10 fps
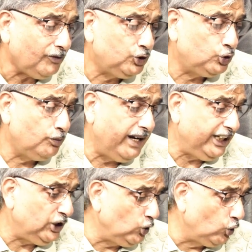So my
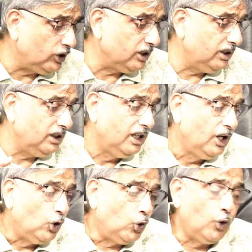total
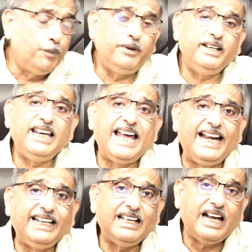open
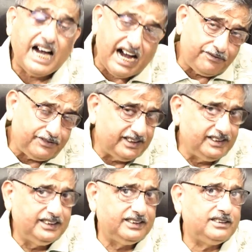land after
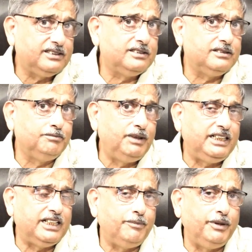this
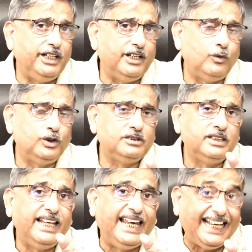built up area was
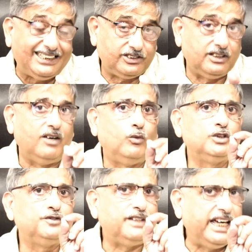extra,
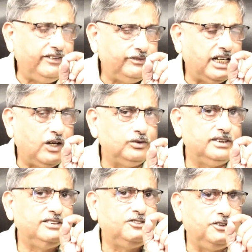was
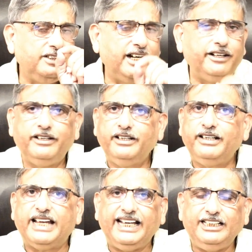
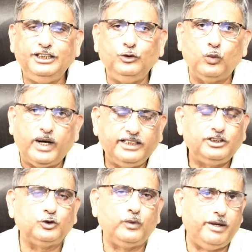5,391
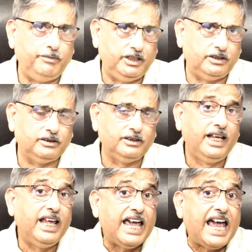square meters.
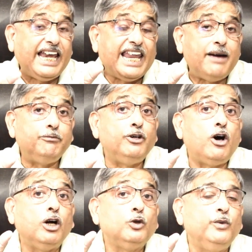And I am
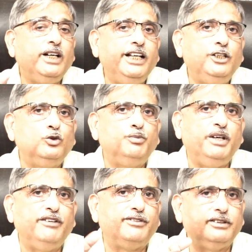not willing to
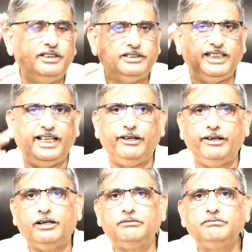pay for this area.